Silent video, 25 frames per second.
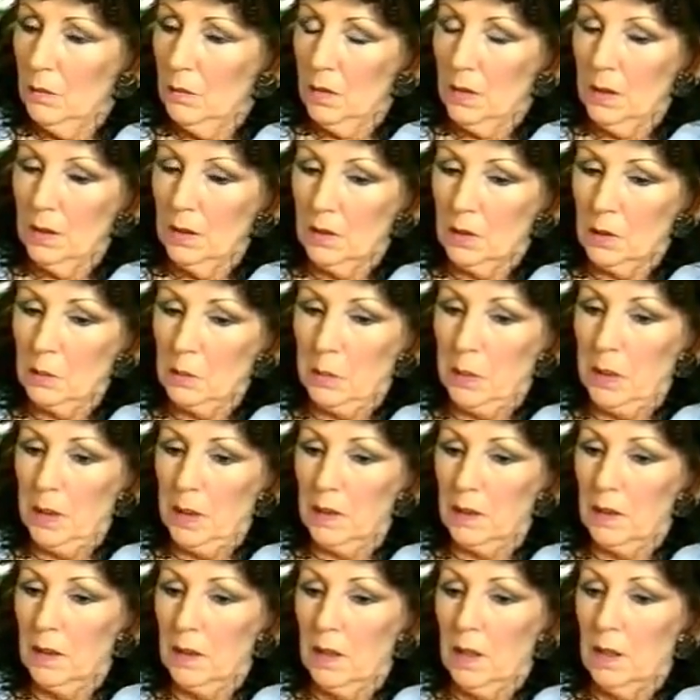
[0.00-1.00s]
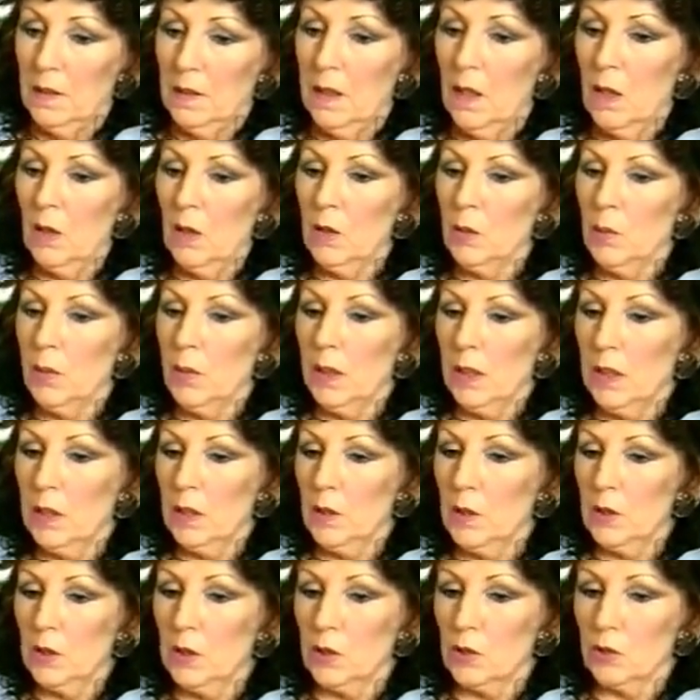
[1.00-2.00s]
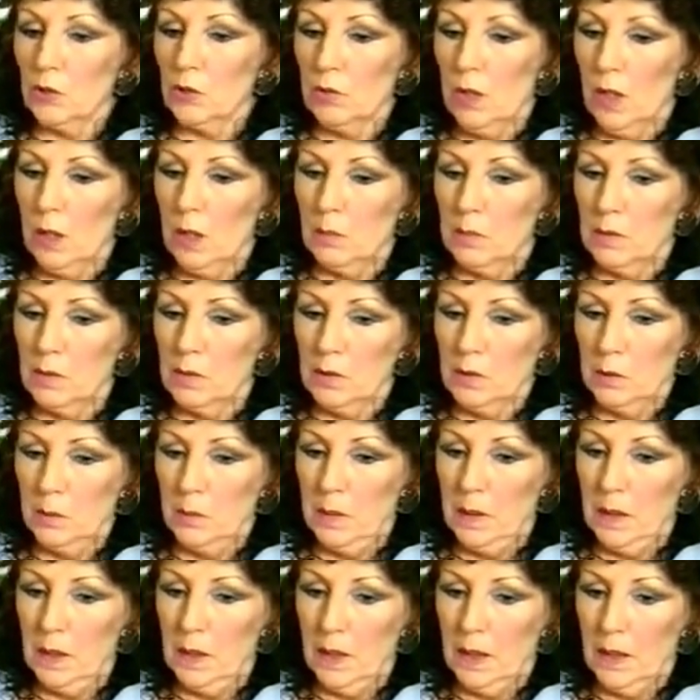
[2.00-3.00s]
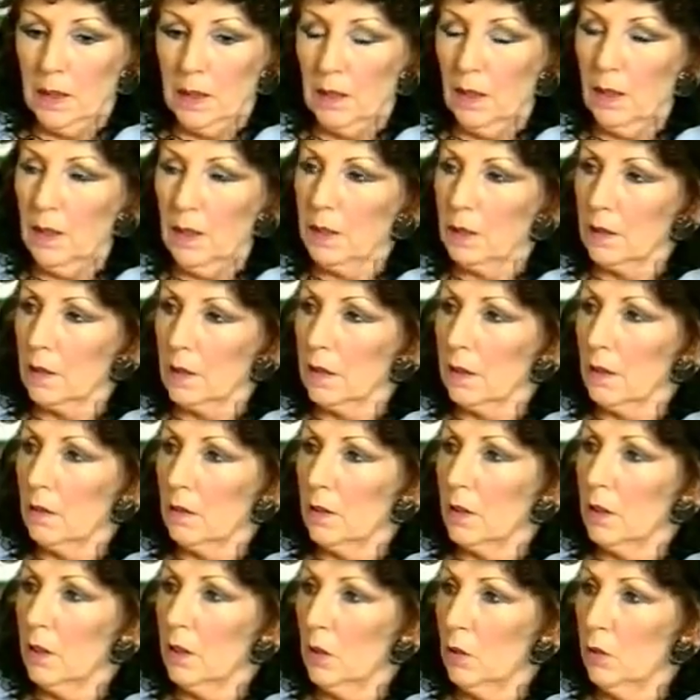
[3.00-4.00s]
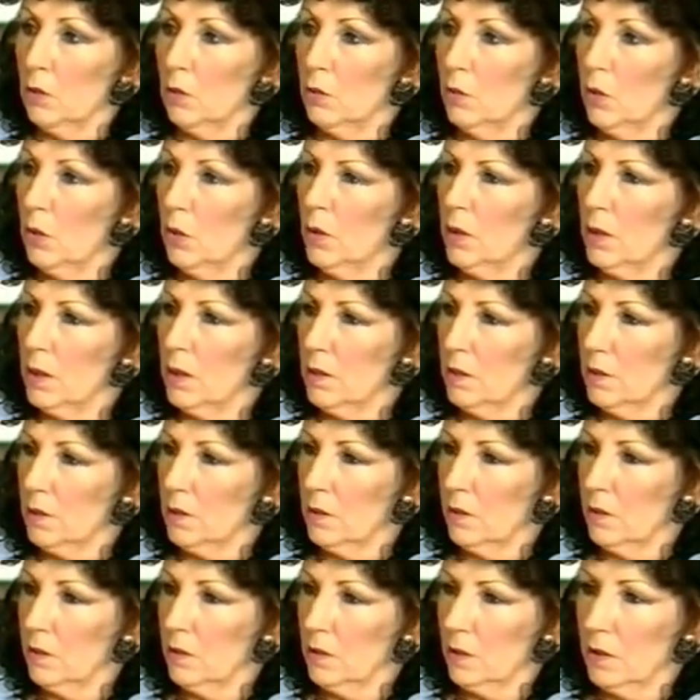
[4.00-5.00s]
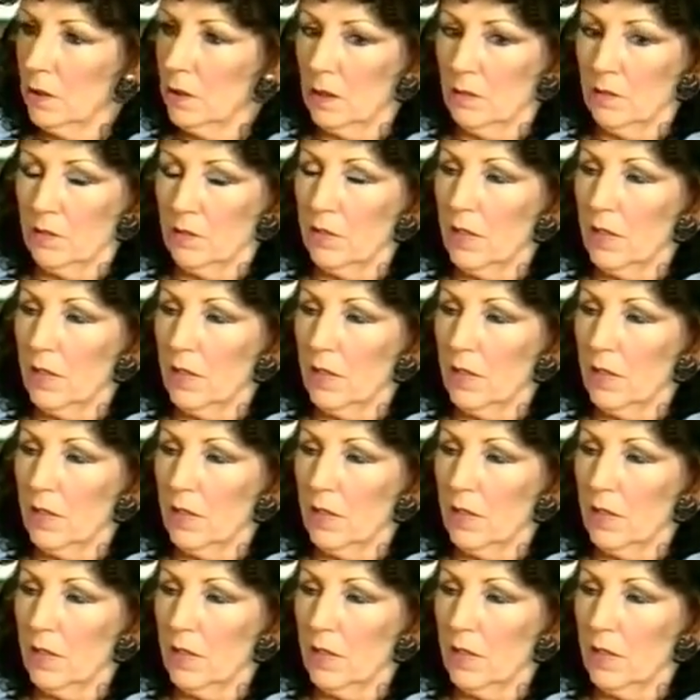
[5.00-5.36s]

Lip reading: Well, it's a bit, the only way I could describe it is a bit like lightning, only no noise, just like